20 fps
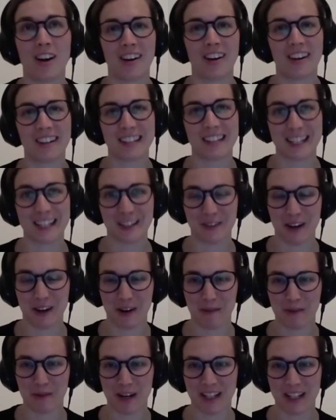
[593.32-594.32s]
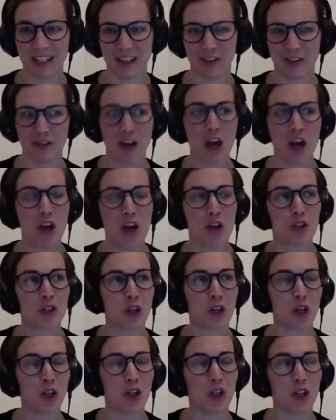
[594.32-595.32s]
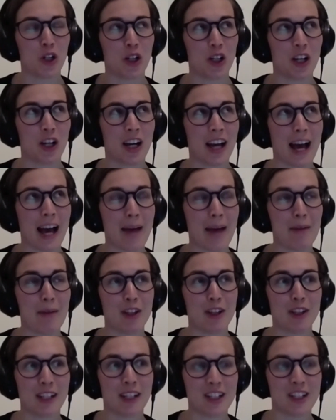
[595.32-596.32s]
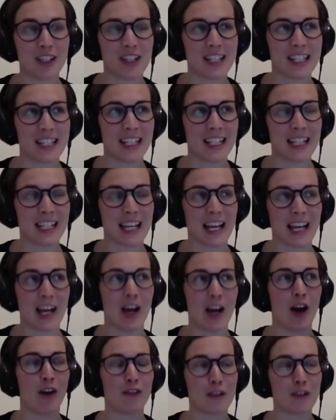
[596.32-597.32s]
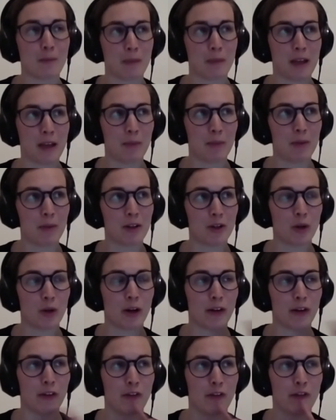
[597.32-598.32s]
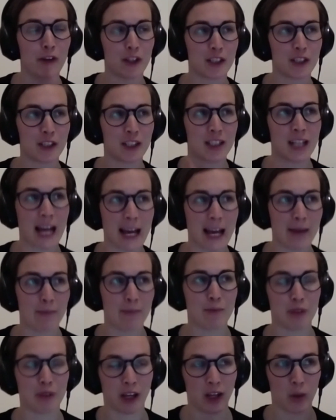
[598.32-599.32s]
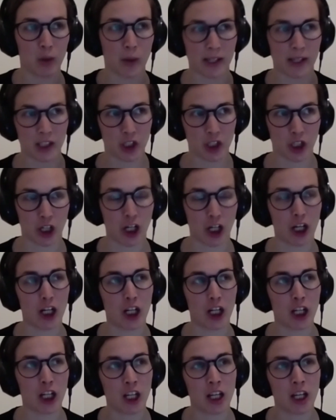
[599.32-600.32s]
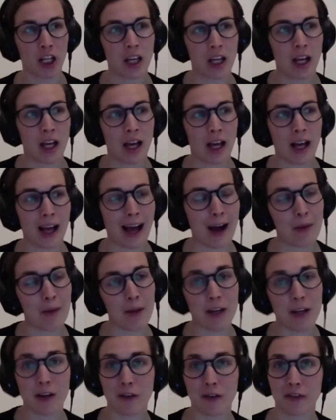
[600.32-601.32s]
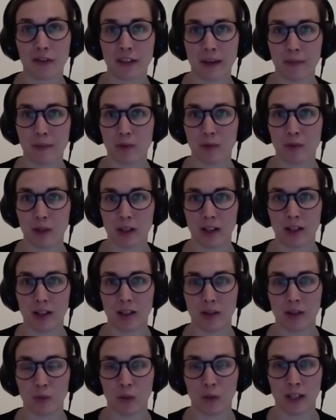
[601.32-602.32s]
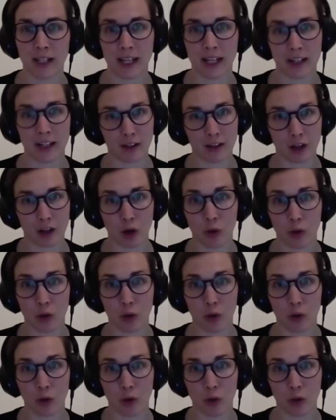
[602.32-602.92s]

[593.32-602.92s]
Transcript: That's very impressive. So I'm also interested, of the people who are first-time requester, How many of them will get a loan